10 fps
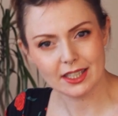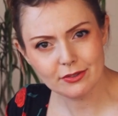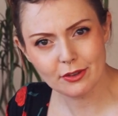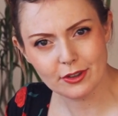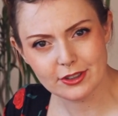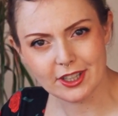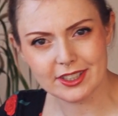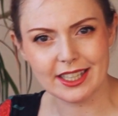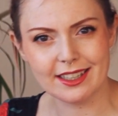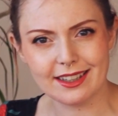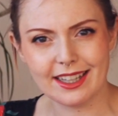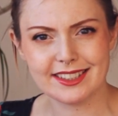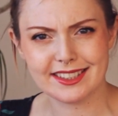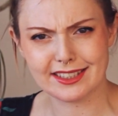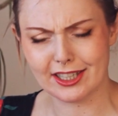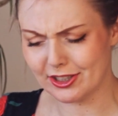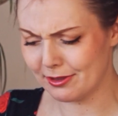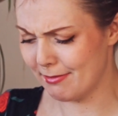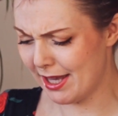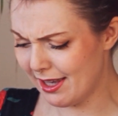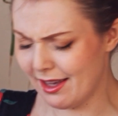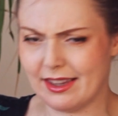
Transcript: Enough of the talking, let's start making